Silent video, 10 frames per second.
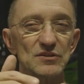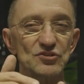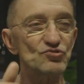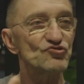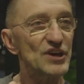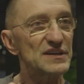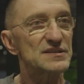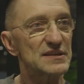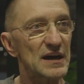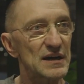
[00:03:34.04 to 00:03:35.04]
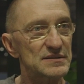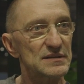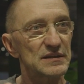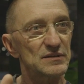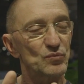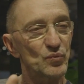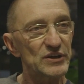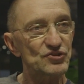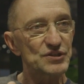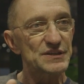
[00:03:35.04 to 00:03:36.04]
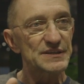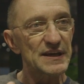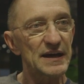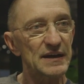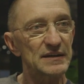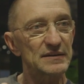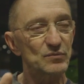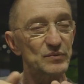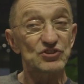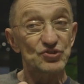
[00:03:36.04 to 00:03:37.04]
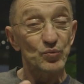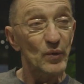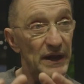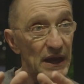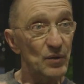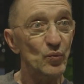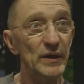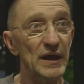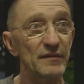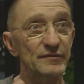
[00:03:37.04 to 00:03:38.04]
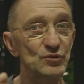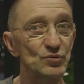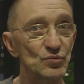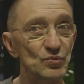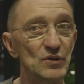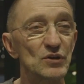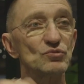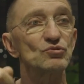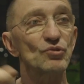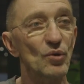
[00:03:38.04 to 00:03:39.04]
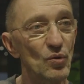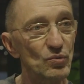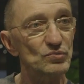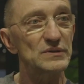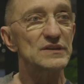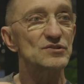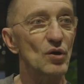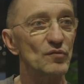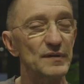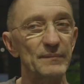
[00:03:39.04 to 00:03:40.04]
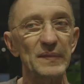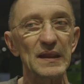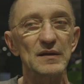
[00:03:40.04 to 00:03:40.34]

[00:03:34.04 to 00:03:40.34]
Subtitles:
suggest us in which side, which way we have to draw the sofa.